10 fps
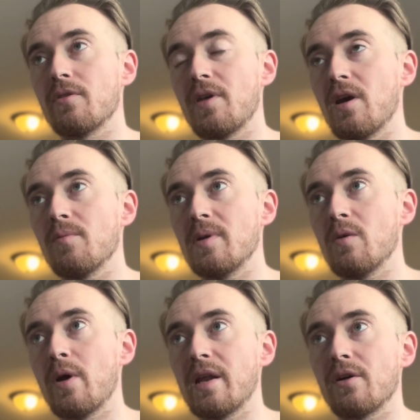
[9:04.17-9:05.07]
therapy,
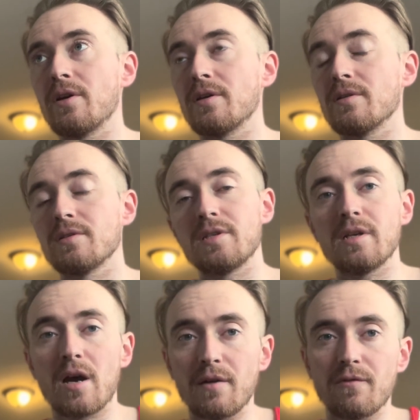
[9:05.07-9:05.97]
waiting on a
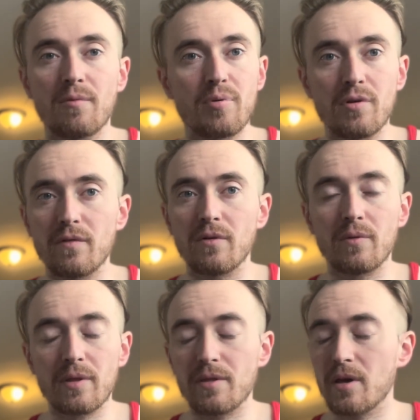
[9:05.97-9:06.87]
C9 for approval
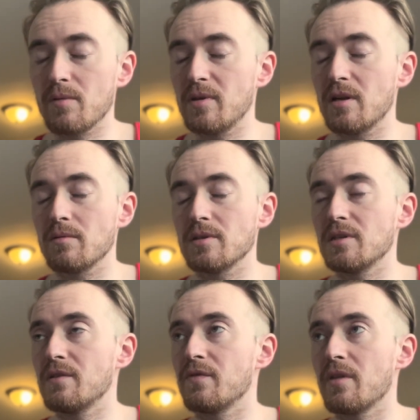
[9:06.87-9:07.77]
with
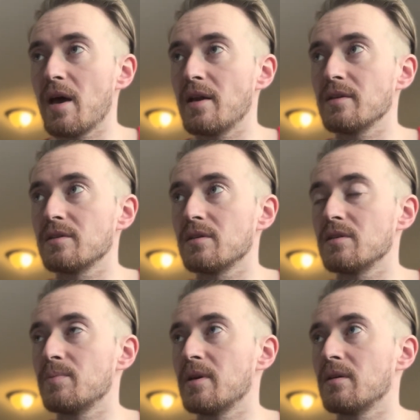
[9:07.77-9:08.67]
BWC for that.
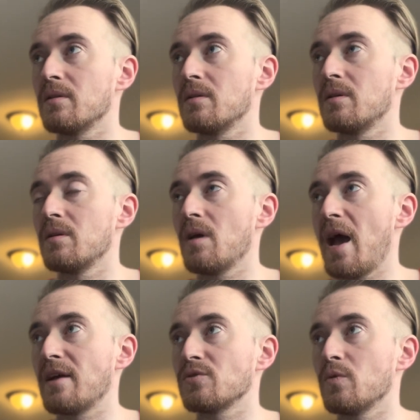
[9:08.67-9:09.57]
It's been a
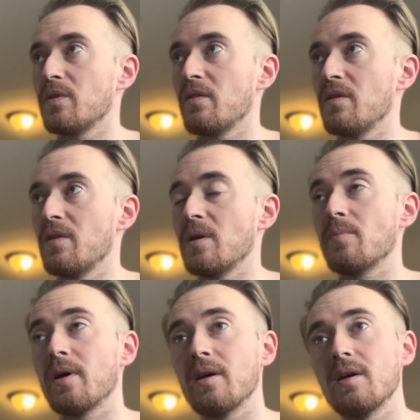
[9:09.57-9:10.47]
hassle with everything,
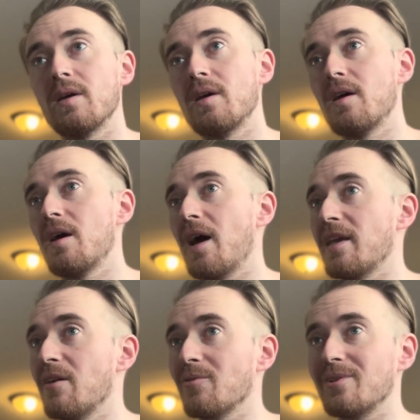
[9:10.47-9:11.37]
but I
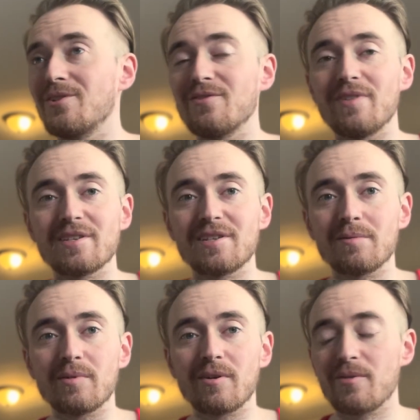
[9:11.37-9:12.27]
can't really do
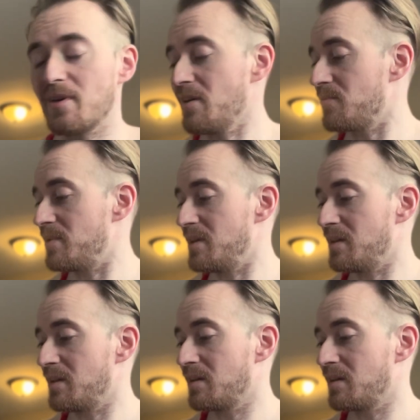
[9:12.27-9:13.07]
vestibular therapy,